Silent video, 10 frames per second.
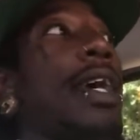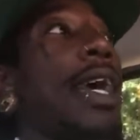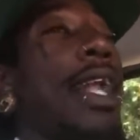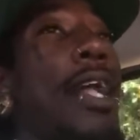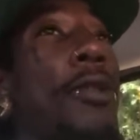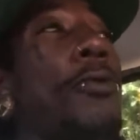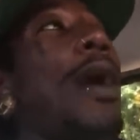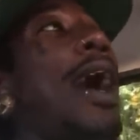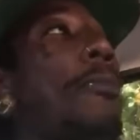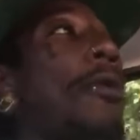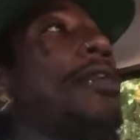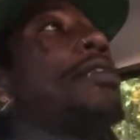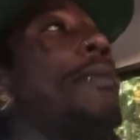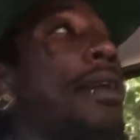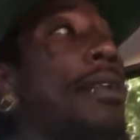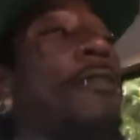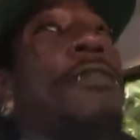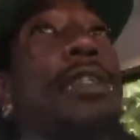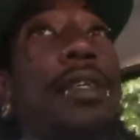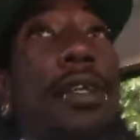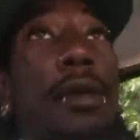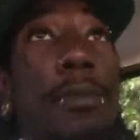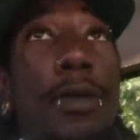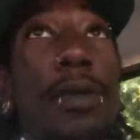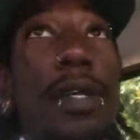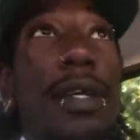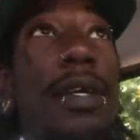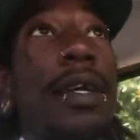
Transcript: and I knew I wanted to make a difference in the community.